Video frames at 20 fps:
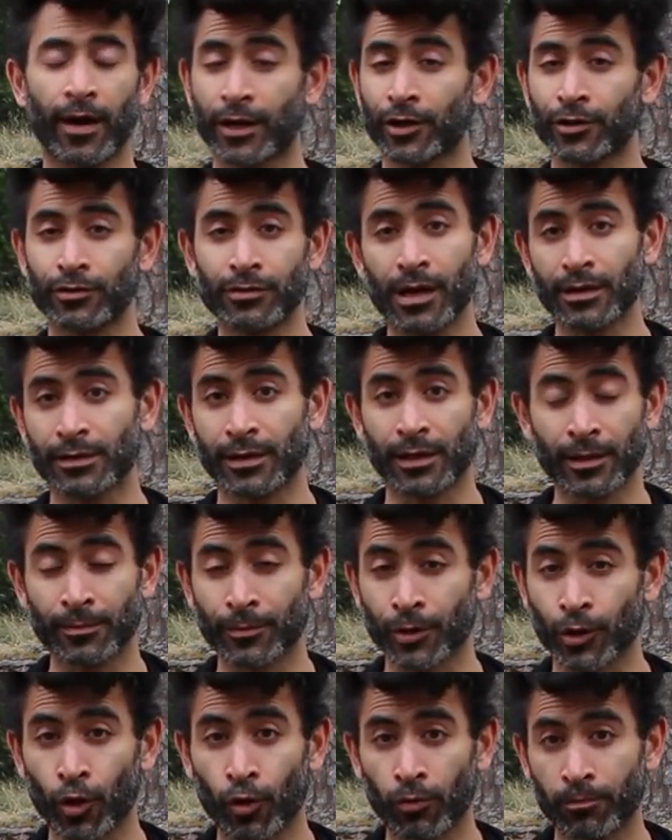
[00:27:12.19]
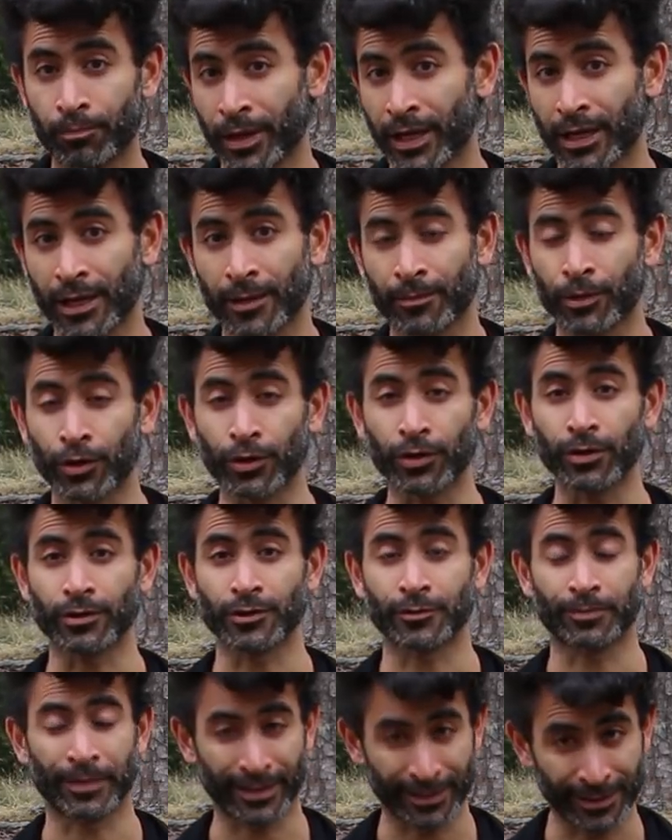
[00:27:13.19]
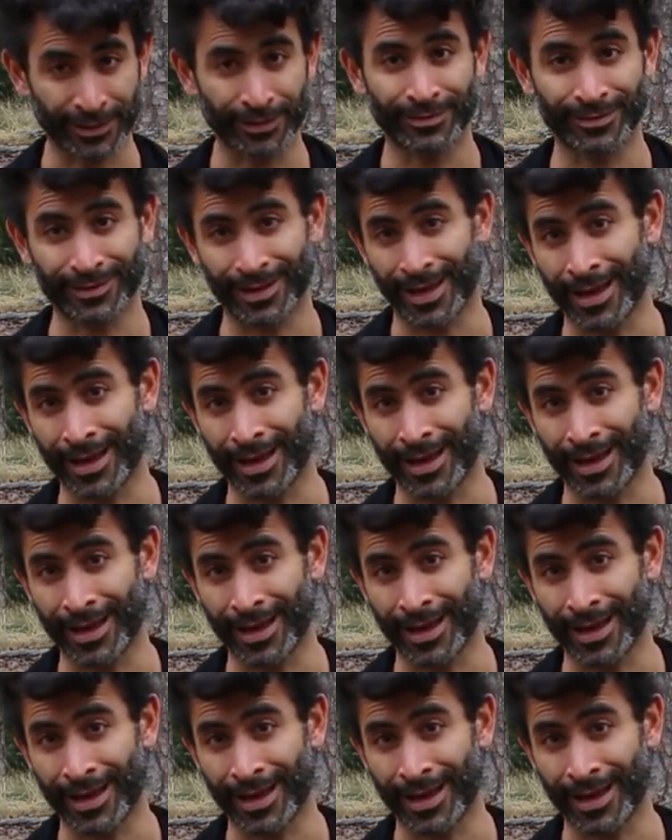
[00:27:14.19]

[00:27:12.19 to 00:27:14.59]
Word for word: I could not tell him to go pick up girls because he's